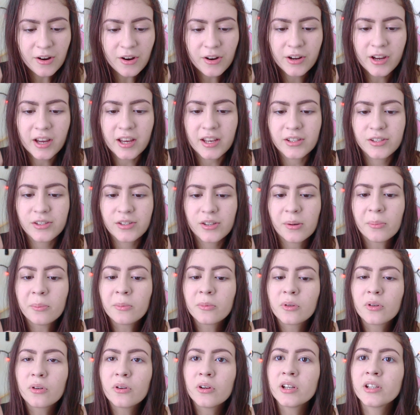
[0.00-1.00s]
Okay, so
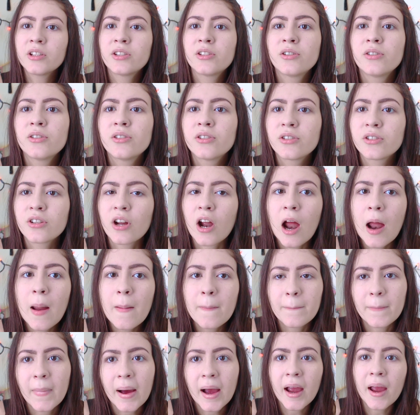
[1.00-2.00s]
I'm going to
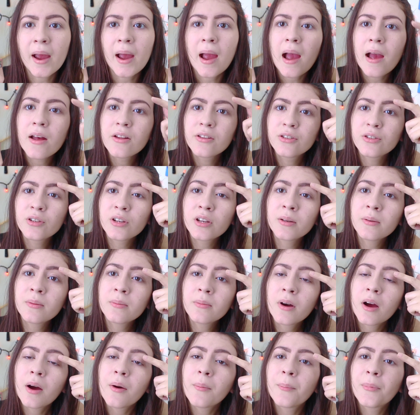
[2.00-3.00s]
start by
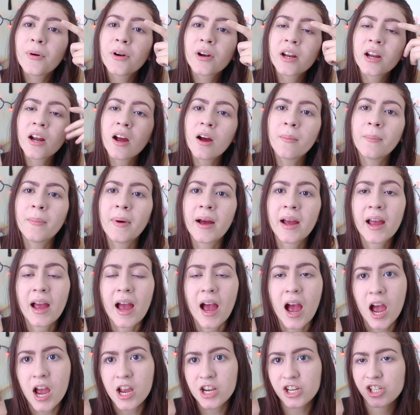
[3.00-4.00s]
doing putting on my
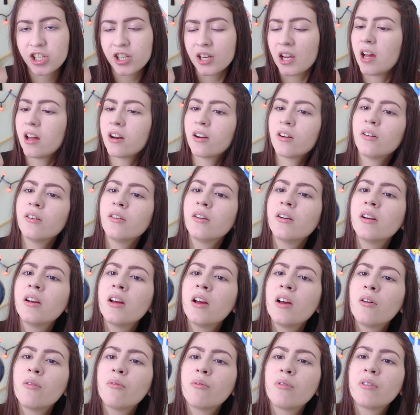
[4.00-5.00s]
eyeshadow
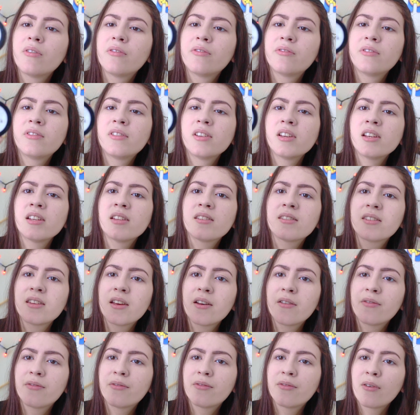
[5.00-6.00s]
with this
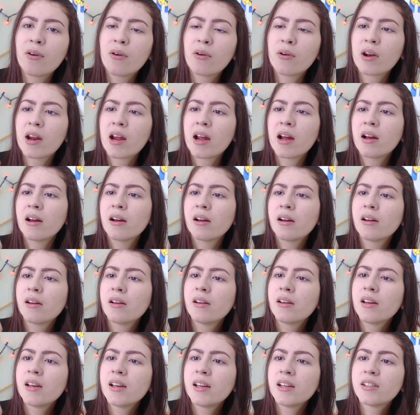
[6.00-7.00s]
Sephora.
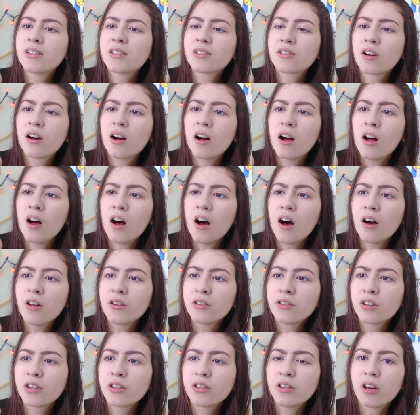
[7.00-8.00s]
It's called
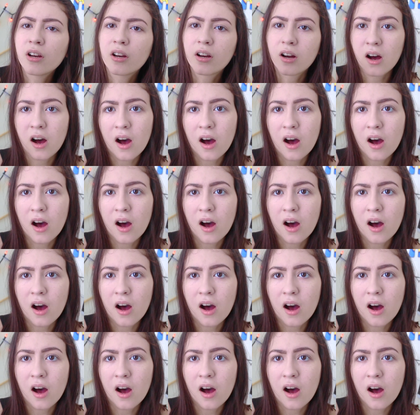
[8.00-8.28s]
Under the